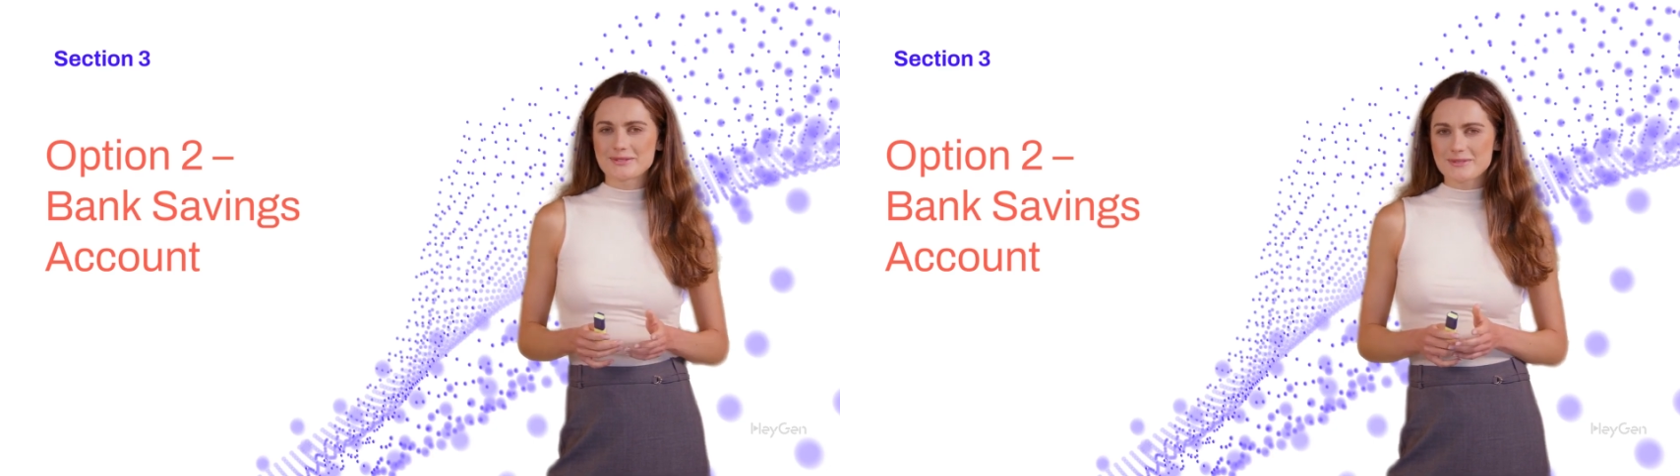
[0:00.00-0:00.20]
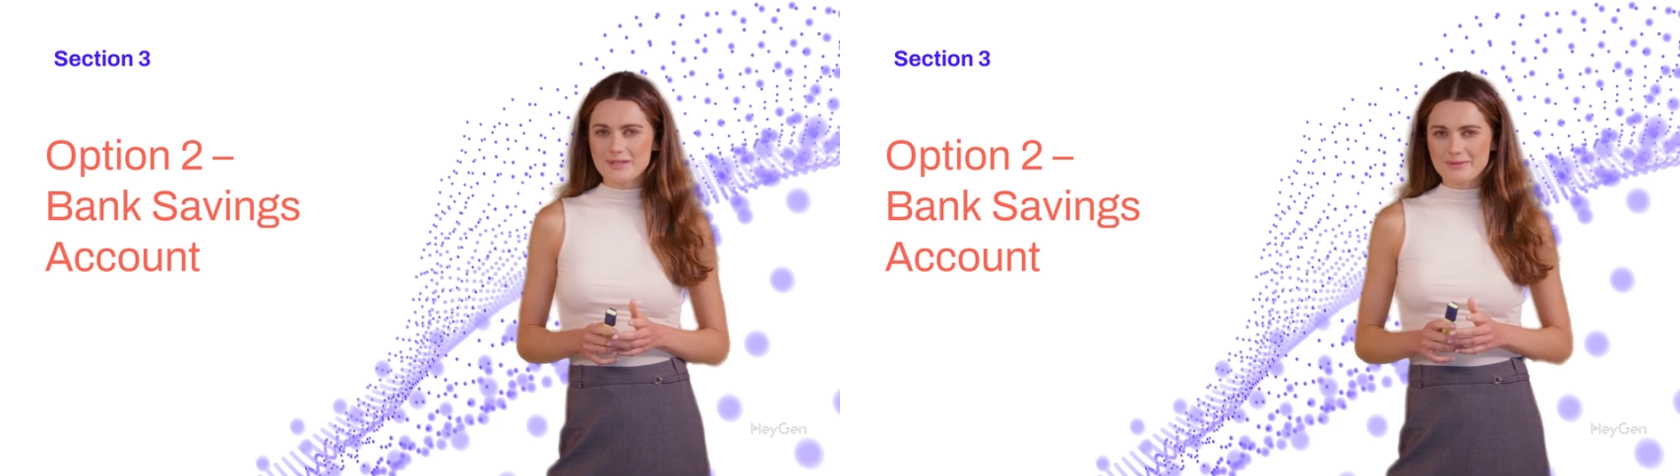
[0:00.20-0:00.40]

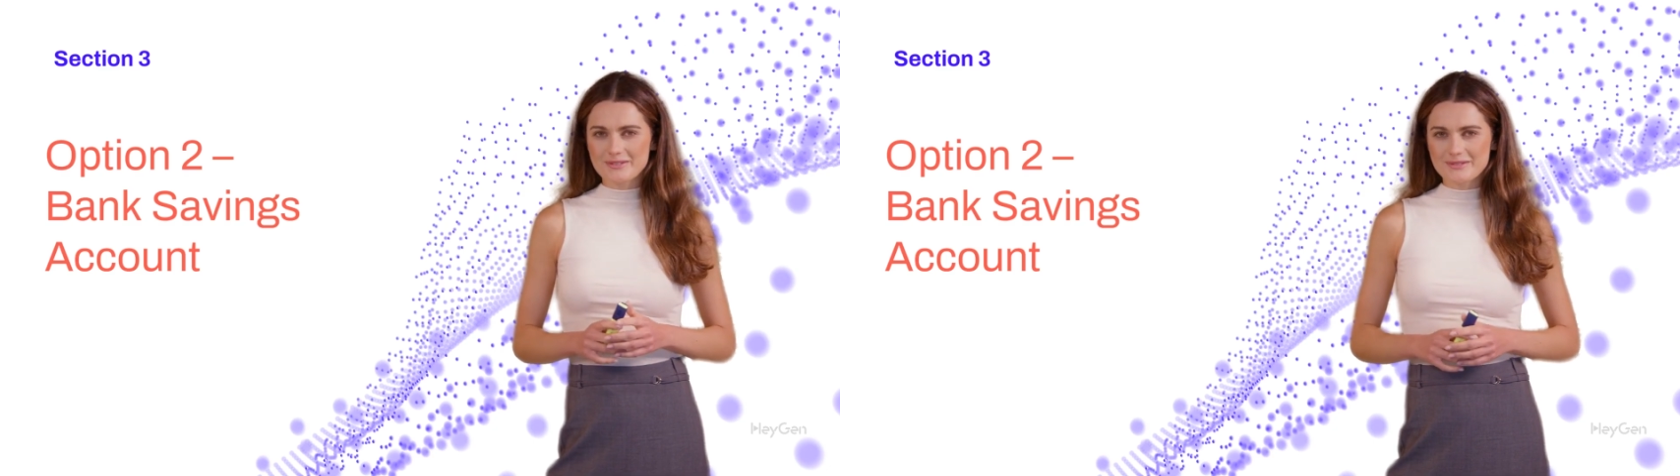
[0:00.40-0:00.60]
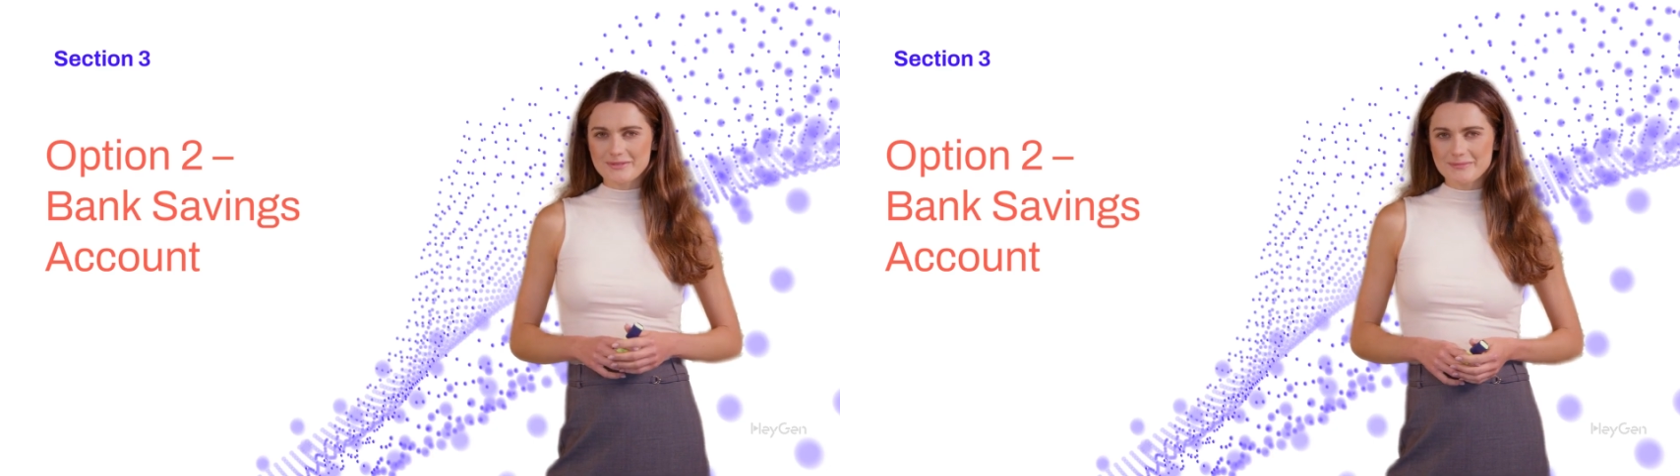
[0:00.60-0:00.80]

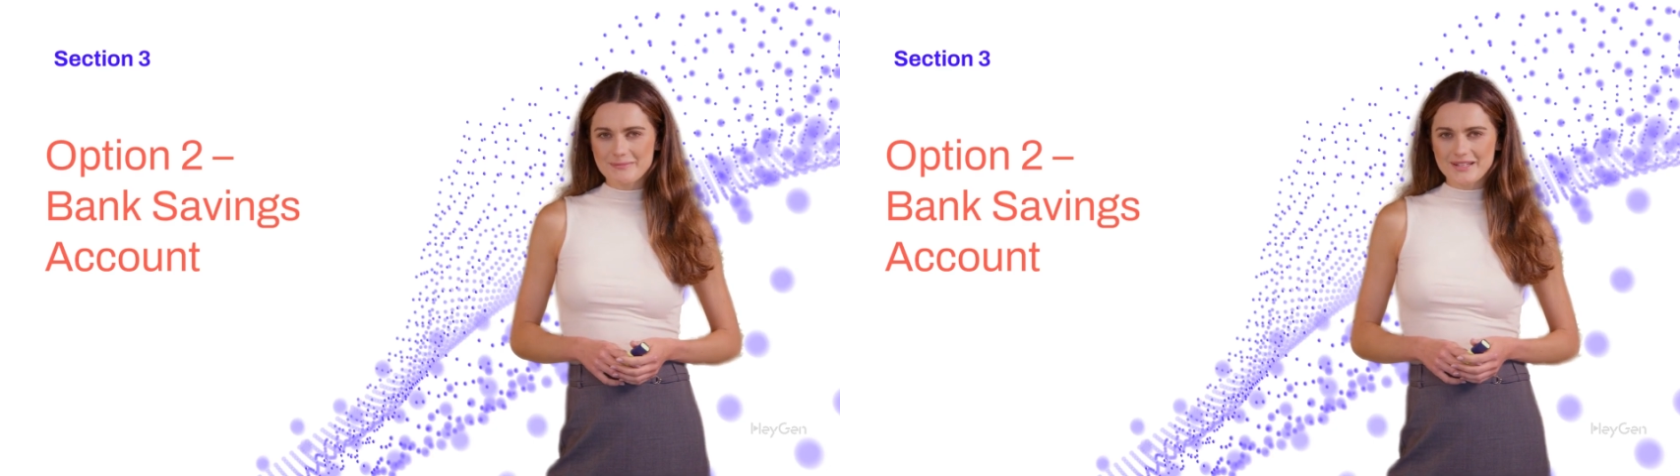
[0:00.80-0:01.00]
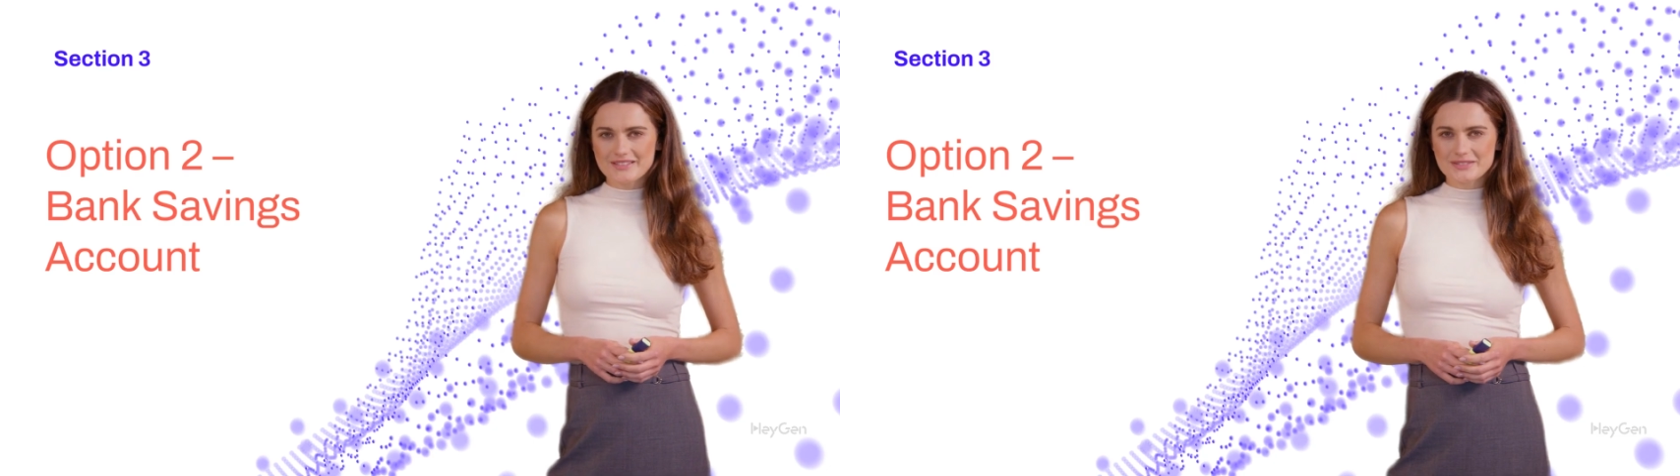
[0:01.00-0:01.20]
Note:
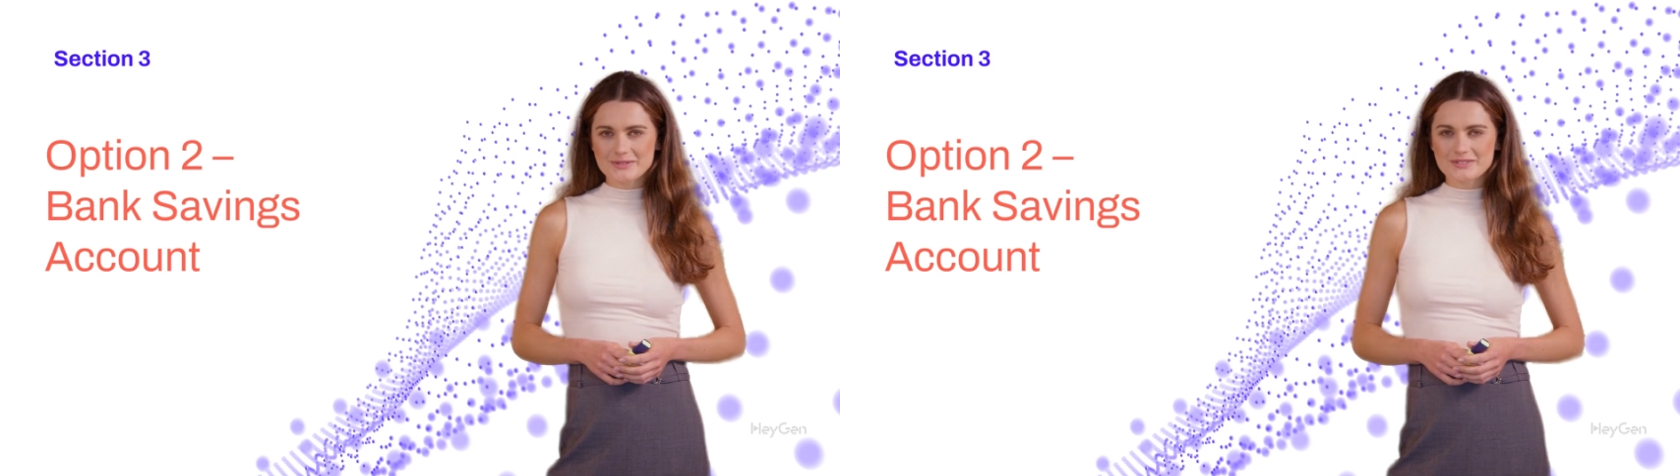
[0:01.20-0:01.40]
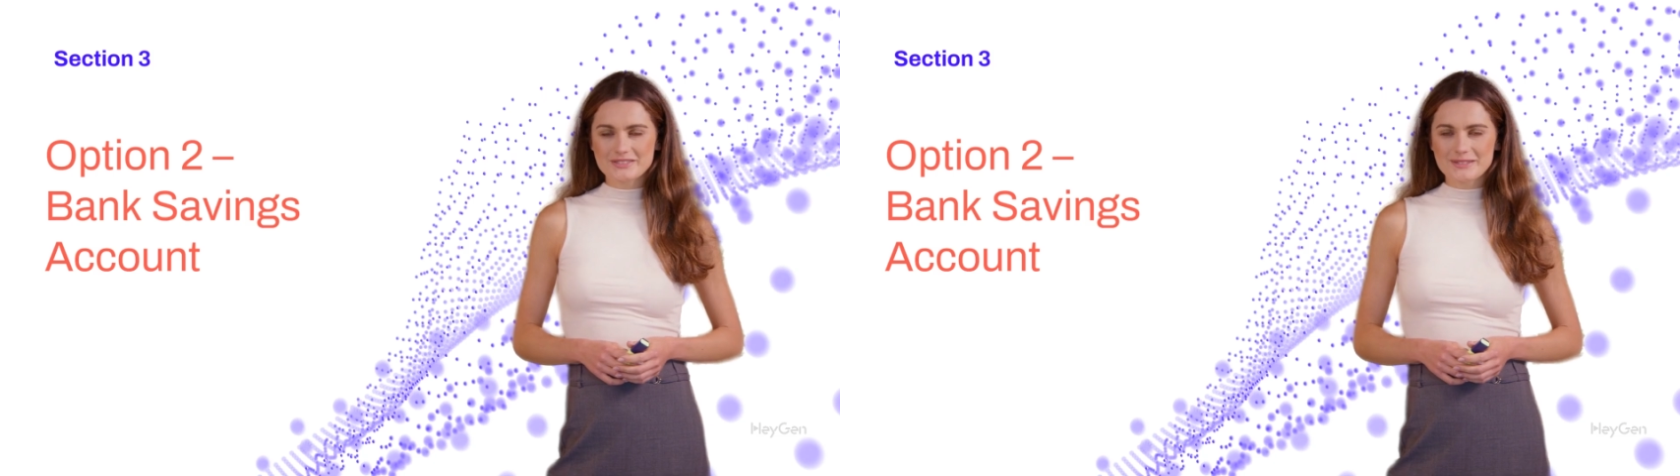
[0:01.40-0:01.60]
best
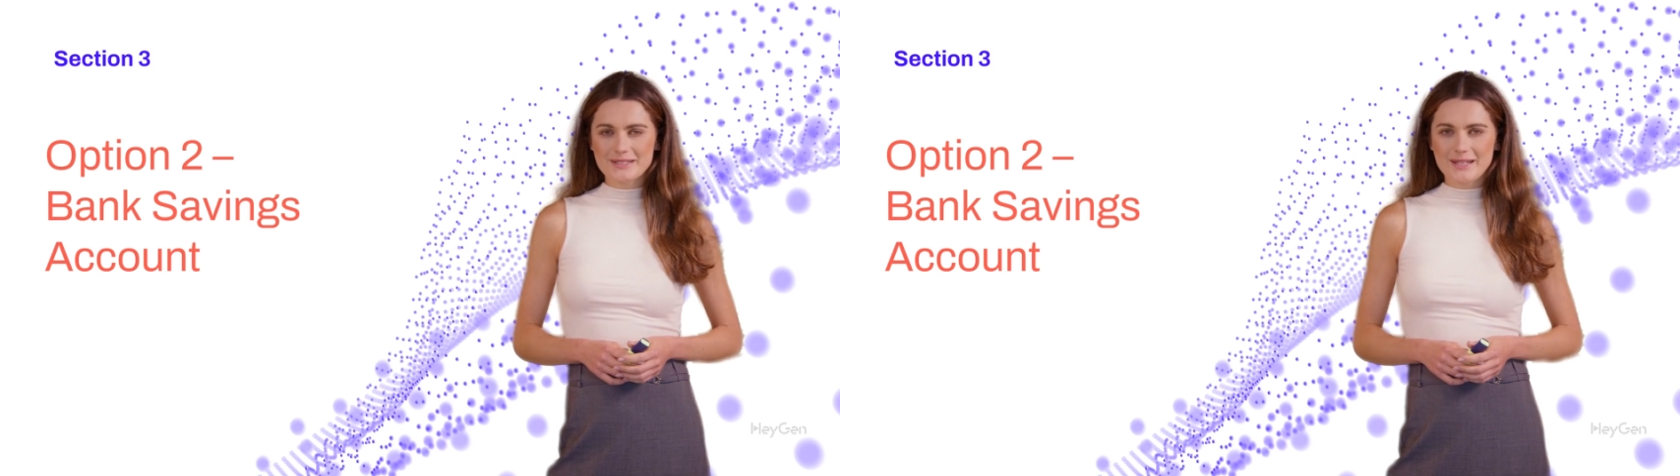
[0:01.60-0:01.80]
use: